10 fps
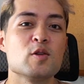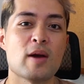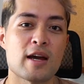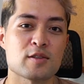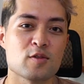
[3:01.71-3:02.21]
you
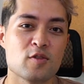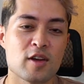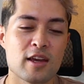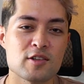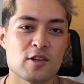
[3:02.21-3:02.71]
ask for
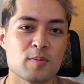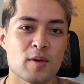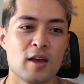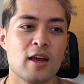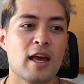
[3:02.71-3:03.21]
ketchup.
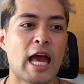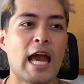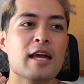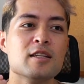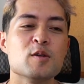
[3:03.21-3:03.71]

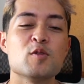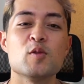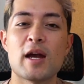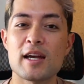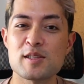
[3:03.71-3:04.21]
And if
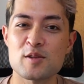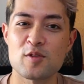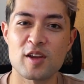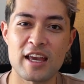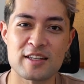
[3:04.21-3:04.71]
you ask
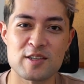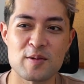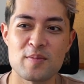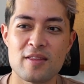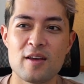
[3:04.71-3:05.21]
for
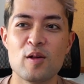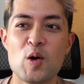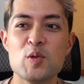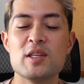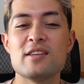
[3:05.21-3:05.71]
ketchup, they'll
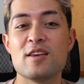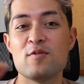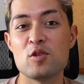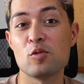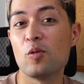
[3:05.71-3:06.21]
only
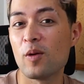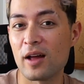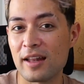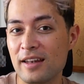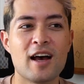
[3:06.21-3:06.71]
give you
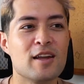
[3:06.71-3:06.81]
1.